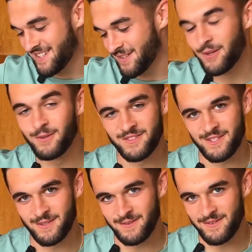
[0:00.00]
Who doesn't
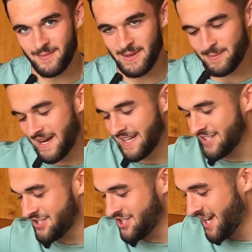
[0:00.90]
love a big
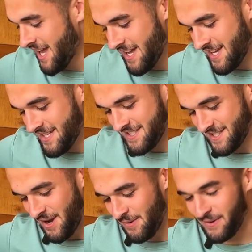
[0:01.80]
package?
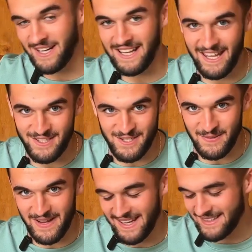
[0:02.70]
So we're going to get into
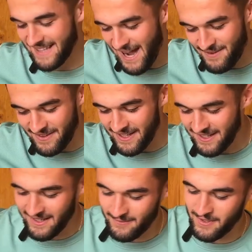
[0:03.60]
it, dive
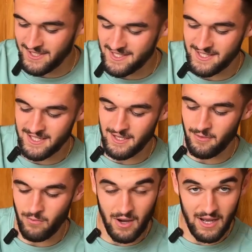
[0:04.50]
in, we're going to see
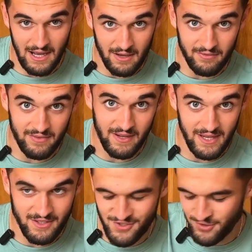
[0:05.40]
what I have
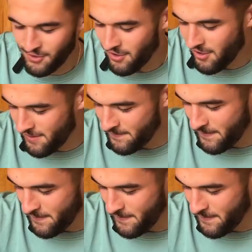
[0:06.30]
in store.